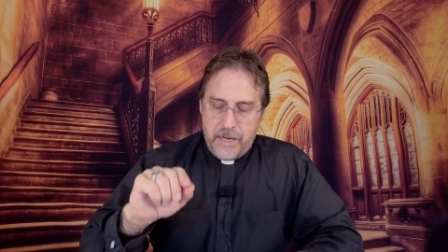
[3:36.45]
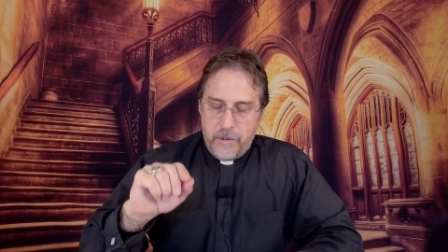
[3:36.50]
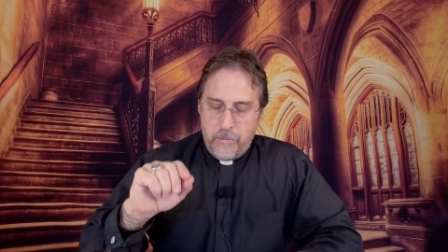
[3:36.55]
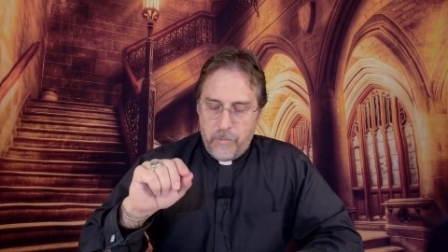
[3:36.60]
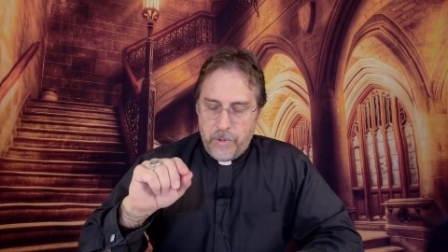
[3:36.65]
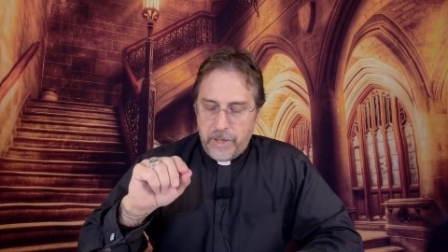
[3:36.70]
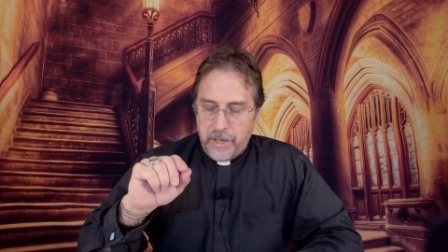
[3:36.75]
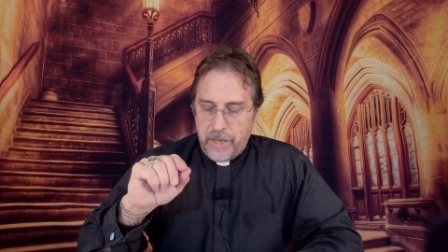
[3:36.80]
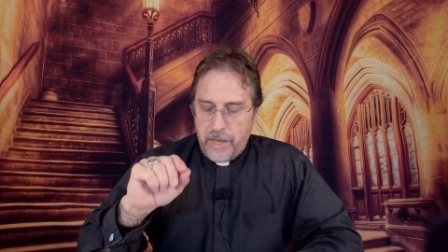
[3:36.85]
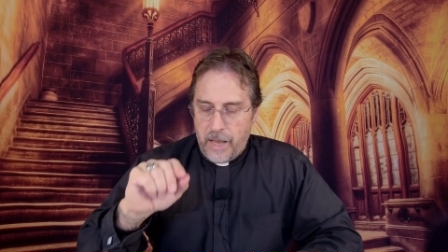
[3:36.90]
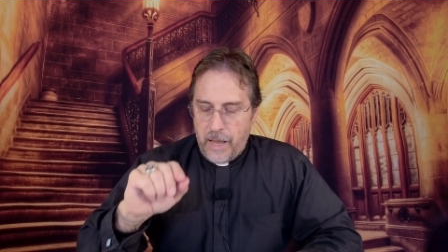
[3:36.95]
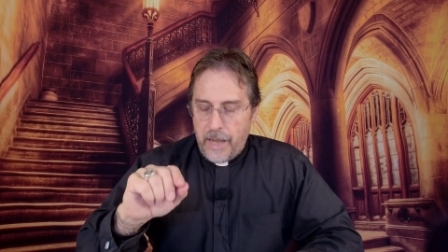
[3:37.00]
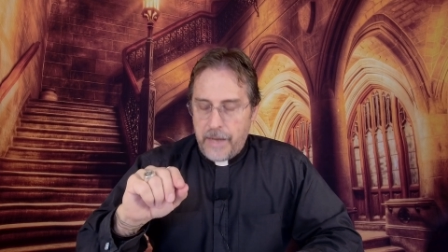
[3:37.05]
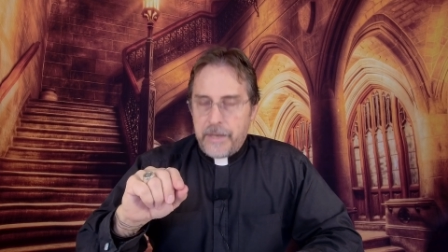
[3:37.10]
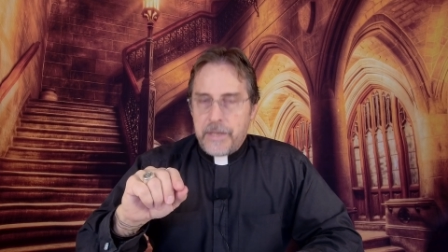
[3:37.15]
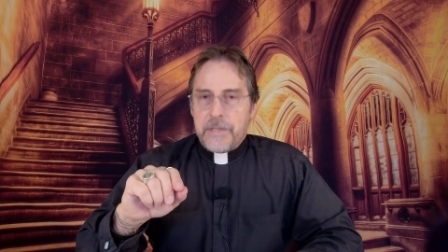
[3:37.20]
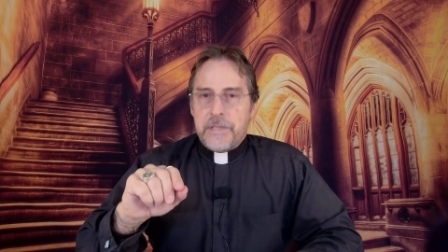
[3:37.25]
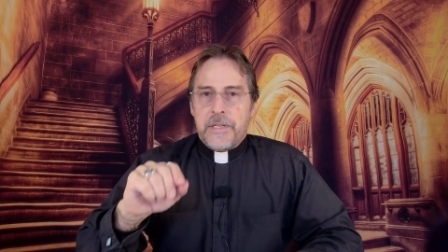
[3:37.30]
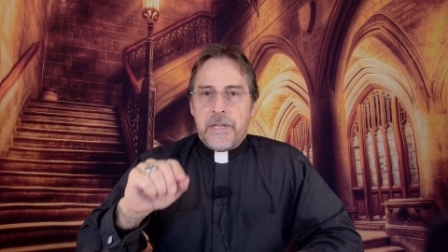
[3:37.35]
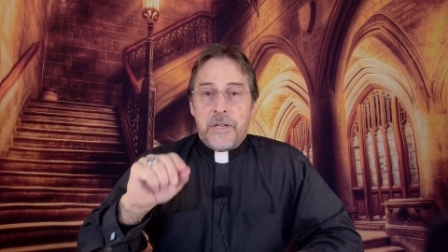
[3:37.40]
He wanted
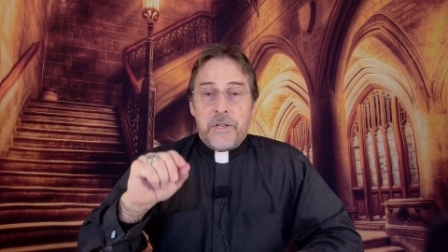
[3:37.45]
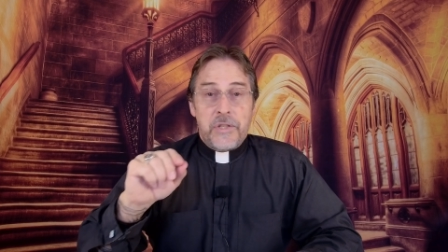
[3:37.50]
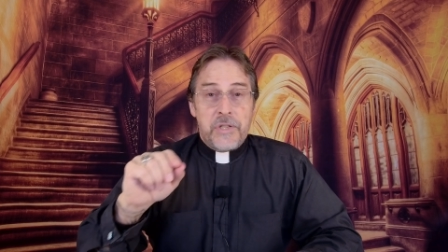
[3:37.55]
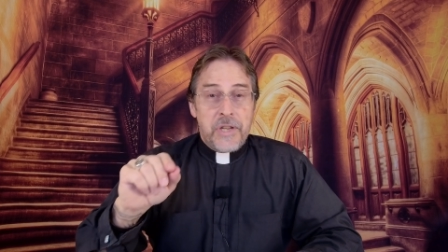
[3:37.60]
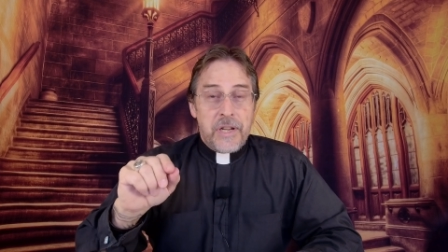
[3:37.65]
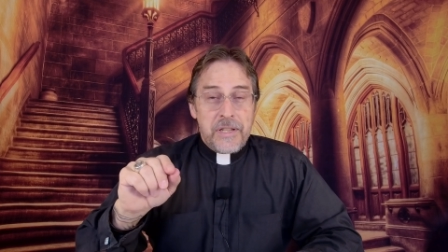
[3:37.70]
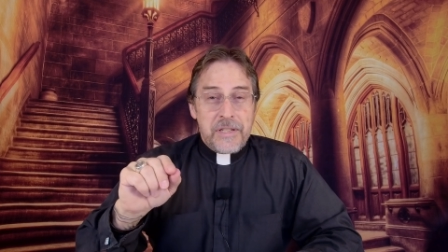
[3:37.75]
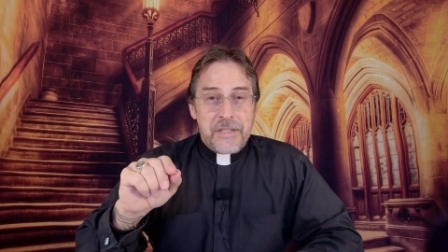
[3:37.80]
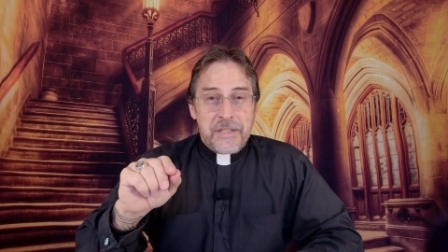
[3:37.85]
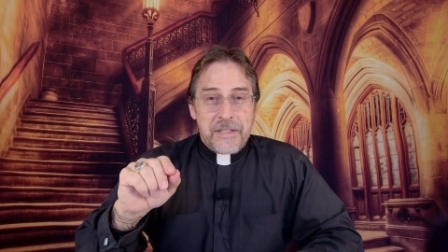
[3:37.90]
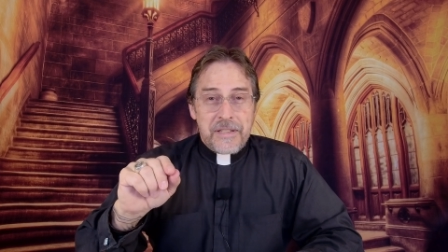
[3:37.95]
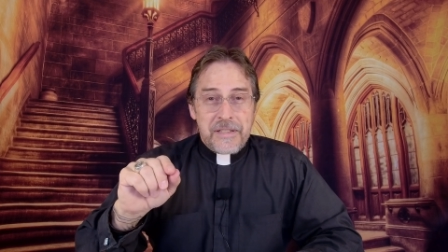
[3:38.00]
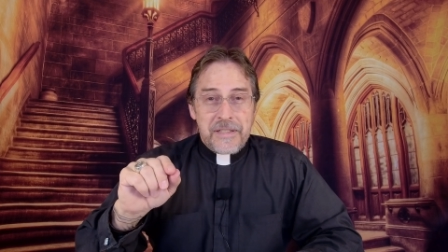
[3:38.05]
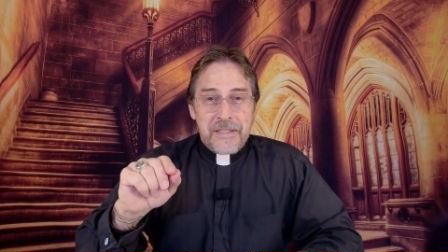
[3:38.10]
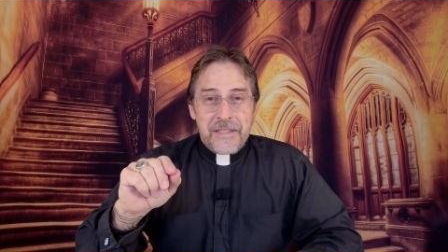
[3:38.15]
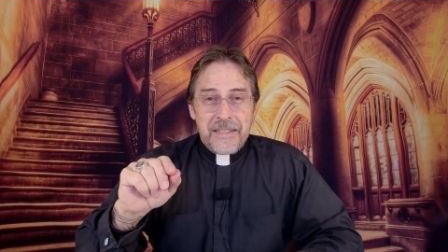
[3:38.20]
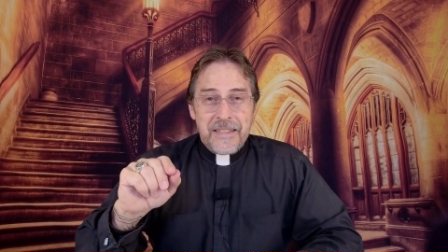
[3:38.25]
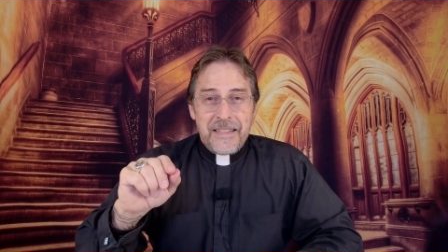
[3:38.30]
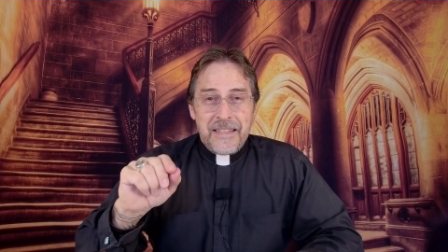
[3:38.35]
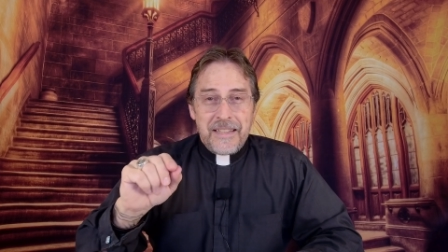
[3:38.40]
kindness and
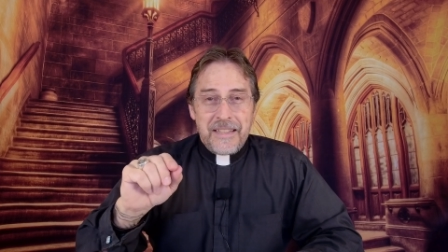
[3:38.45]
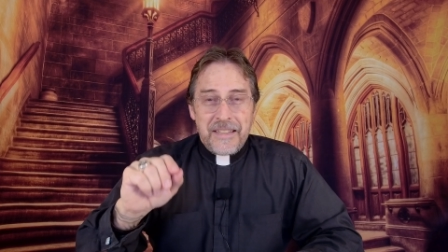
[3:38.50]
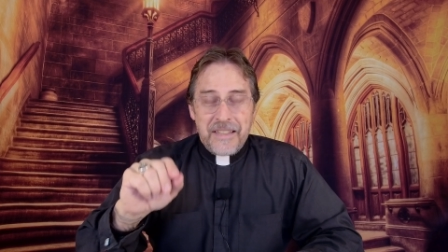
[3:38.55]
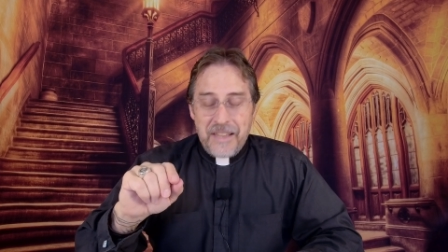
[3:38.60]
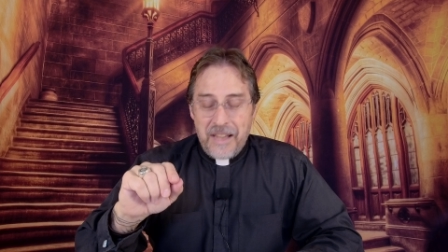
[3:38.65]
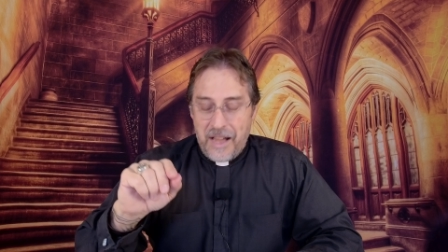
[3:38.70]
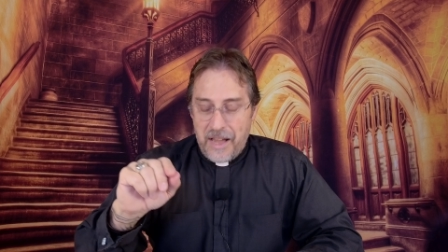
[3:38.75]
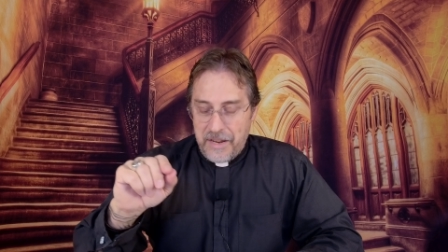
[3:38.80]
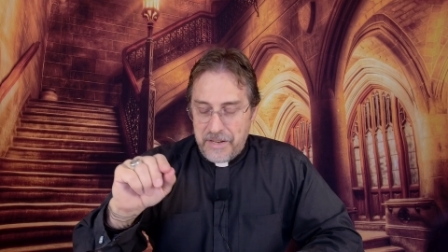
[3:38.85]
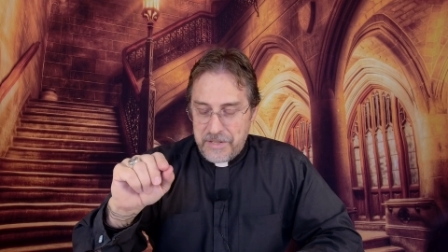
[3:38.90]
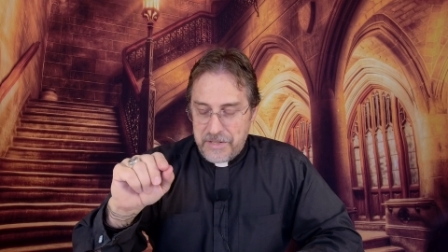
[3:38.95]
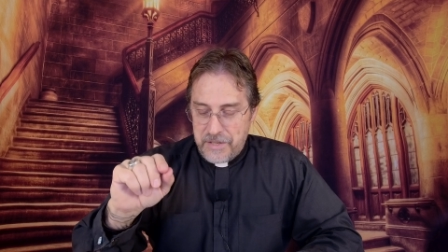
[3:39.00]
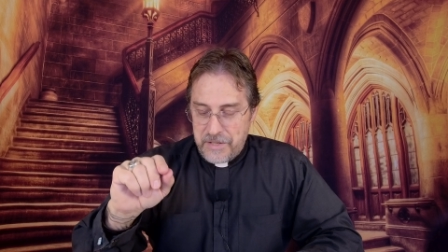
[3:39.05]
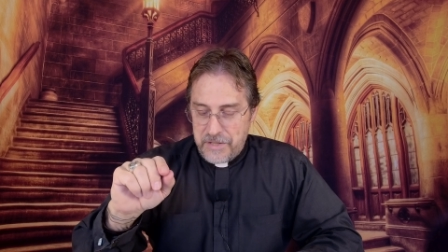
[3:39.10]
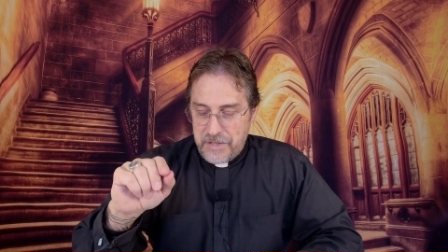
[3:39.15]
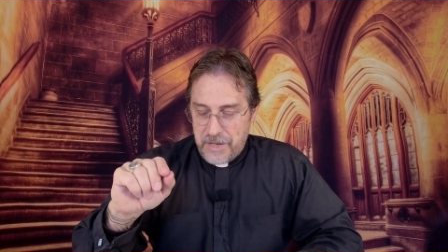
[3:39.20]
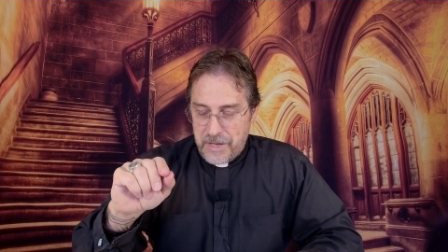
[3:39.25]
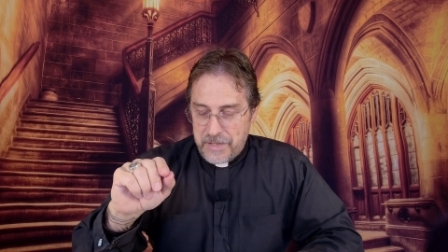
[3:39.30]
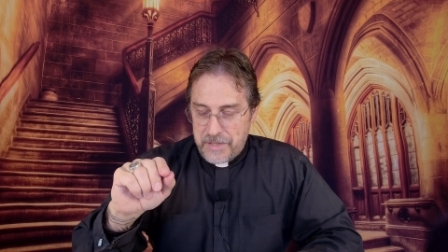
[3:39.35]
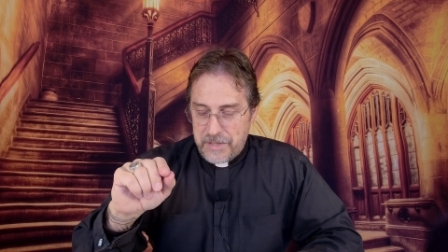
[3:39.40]
justice. Kindness and
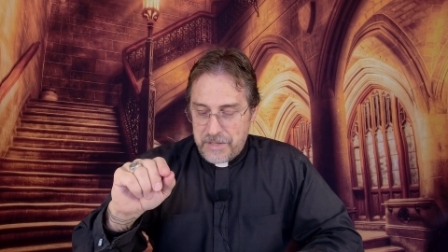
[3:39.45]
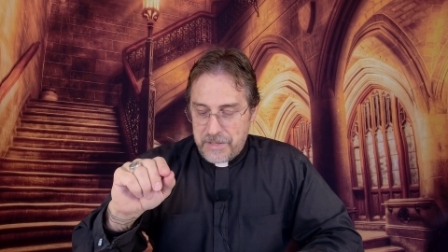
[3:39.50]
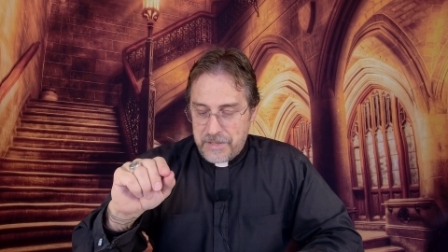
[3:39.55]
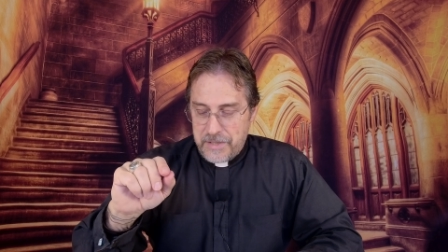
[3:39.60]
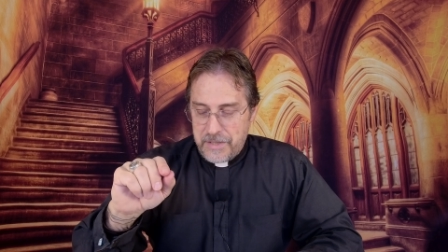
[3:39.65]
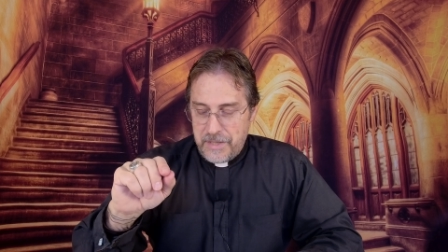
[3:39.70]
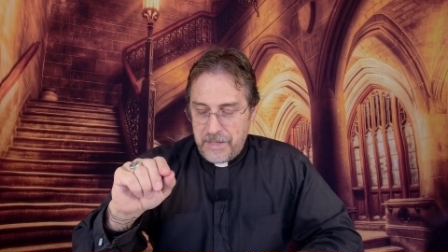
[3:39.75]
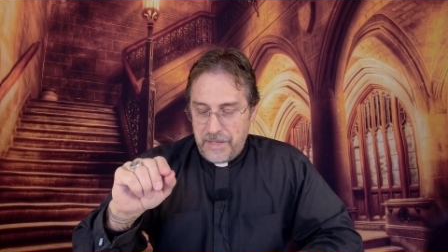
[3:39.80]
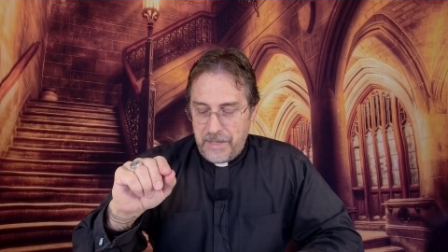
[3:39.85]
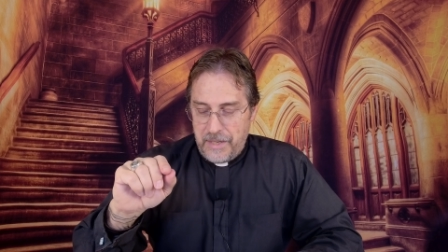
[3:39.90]
justice.